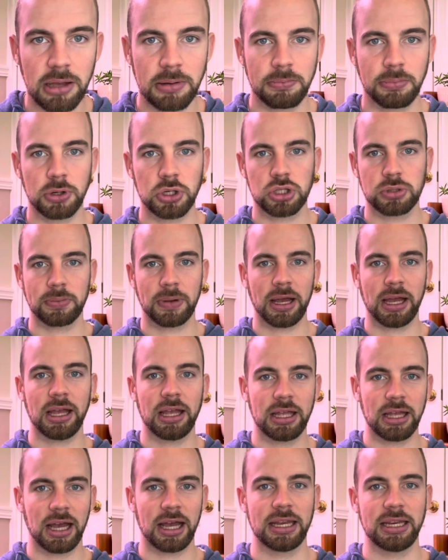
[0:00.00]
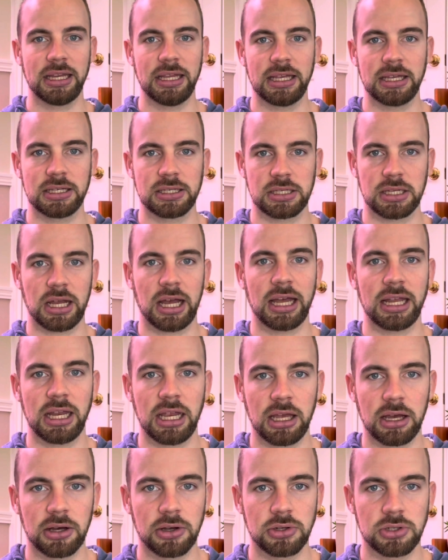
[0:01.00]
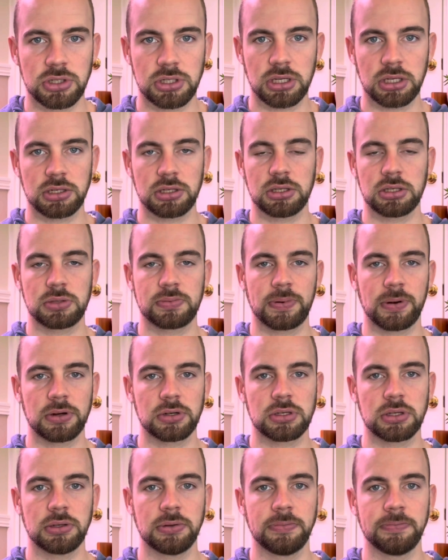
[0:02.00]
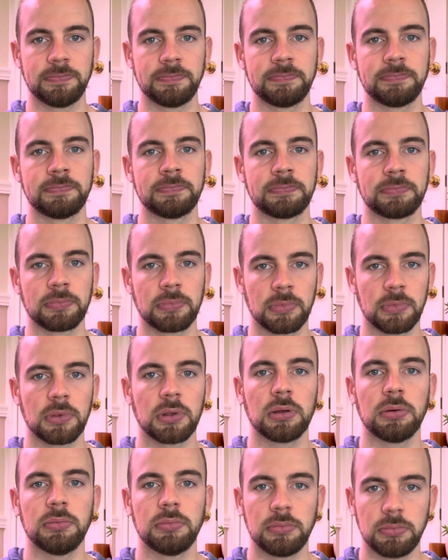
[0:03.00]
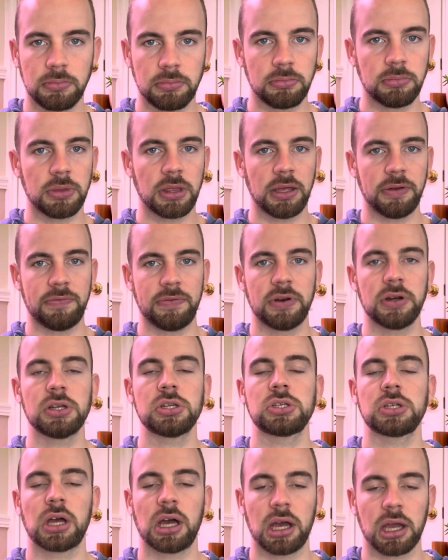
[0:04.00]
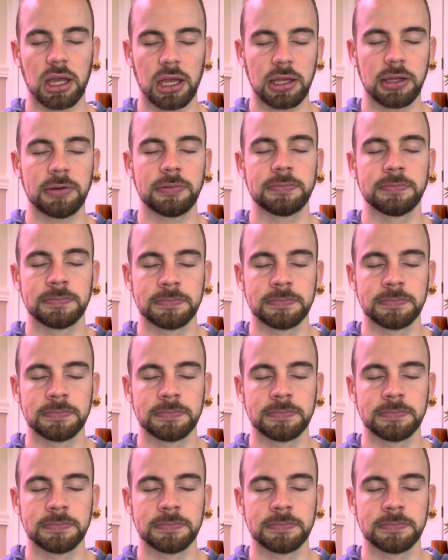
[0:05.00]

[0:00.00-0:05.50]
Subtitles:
push my ideas and ideologies onto this person, they finish talking.